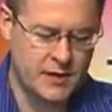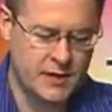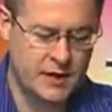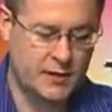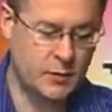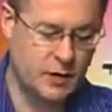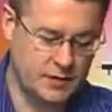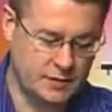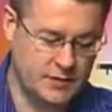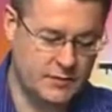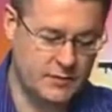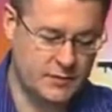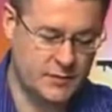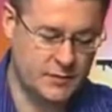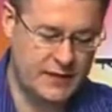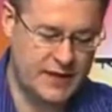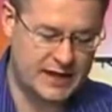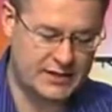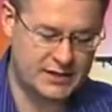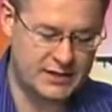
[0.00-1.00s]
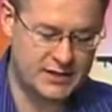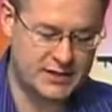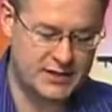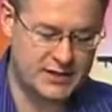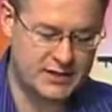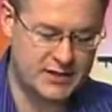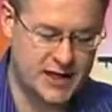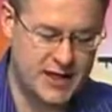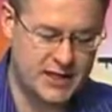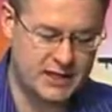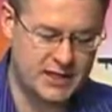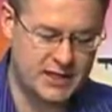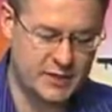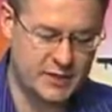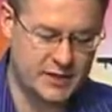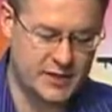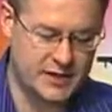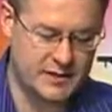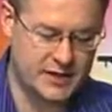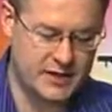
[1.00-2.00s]
uh, well, the passage says, as they
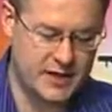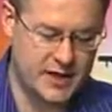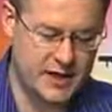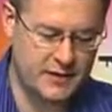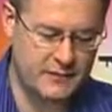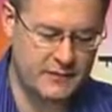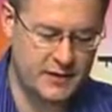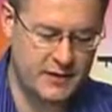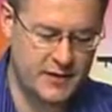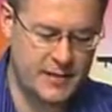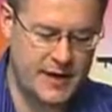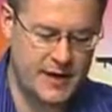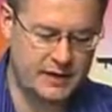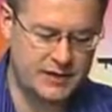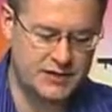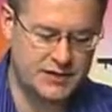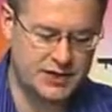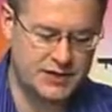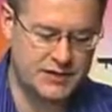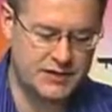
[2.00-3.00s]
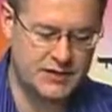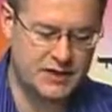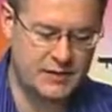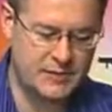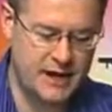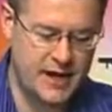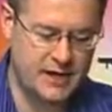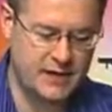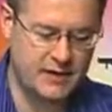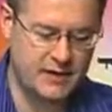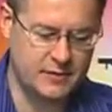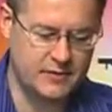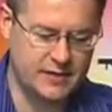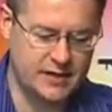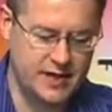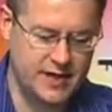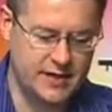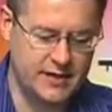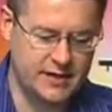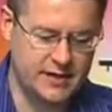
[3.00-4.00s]
were coming down from the mountain, Jesus commanded them,
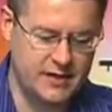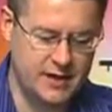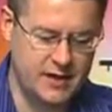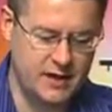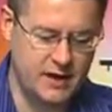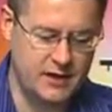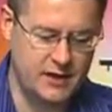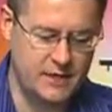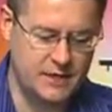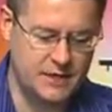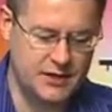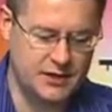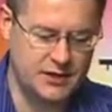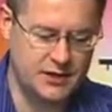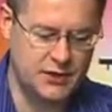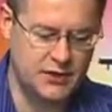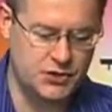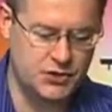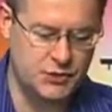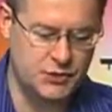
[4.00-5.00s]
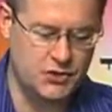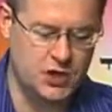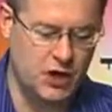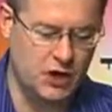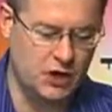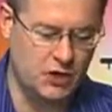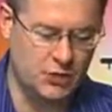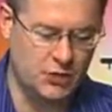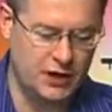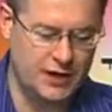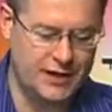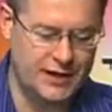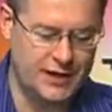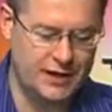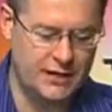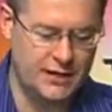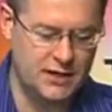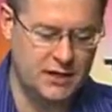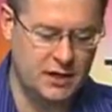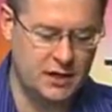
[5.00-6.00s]
saying, tell the vision to no one
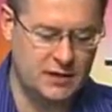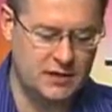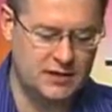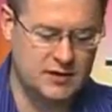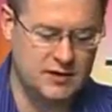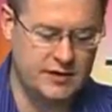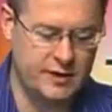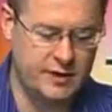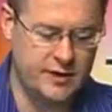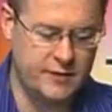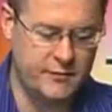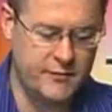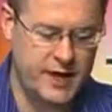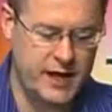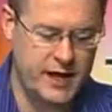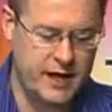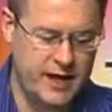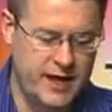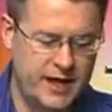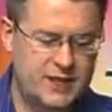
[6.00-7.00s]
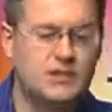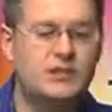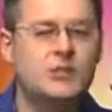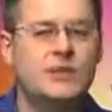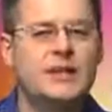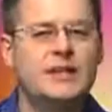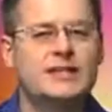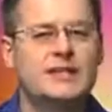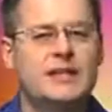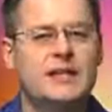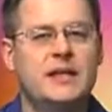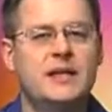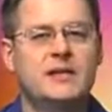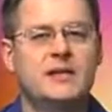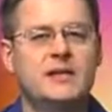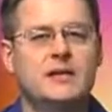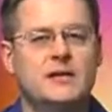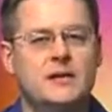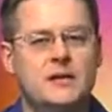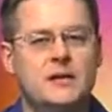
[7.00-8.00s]
until the Son of Man has
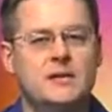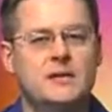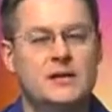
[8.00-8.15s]
risen,